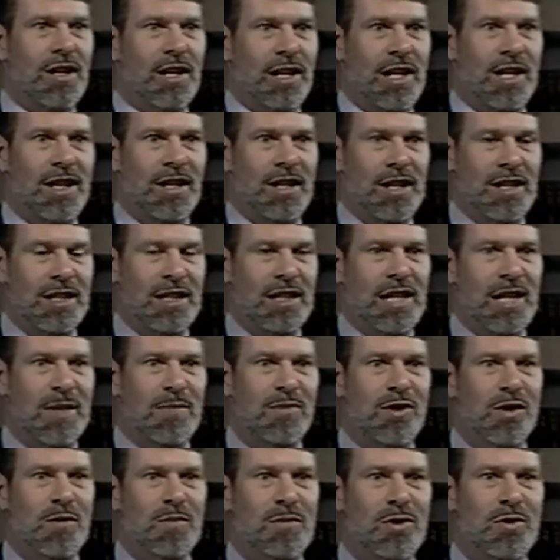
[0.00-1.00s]
and
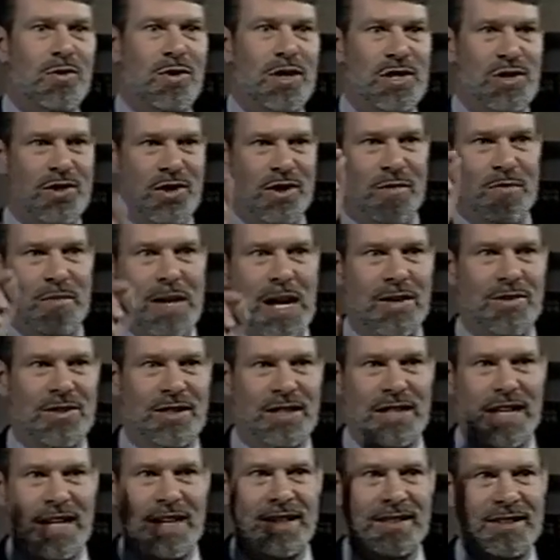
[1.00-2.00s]
keep them, but we sort of
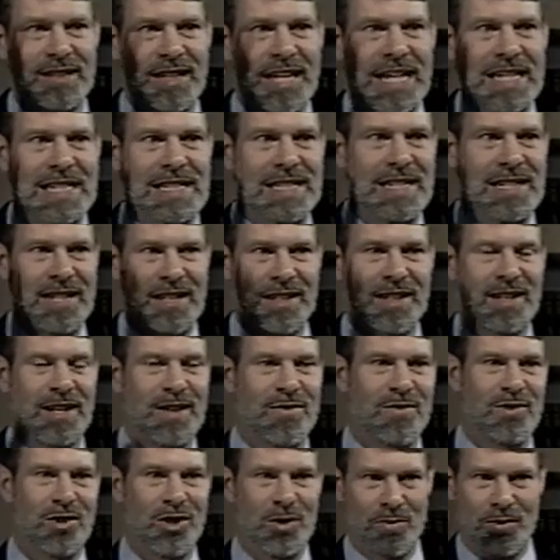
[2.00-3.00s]
mounted that glassine
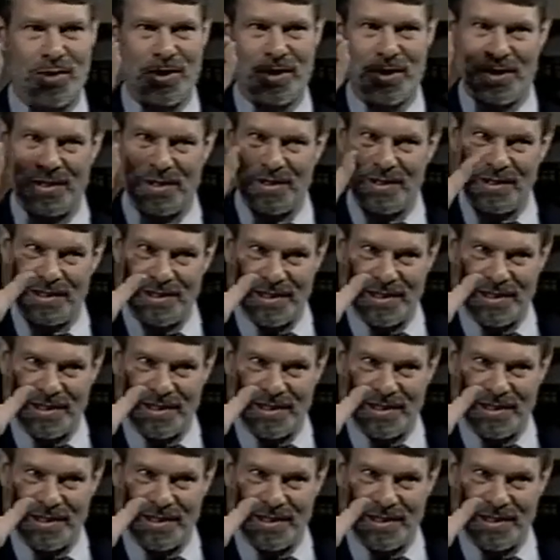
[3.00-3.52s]
envelope with the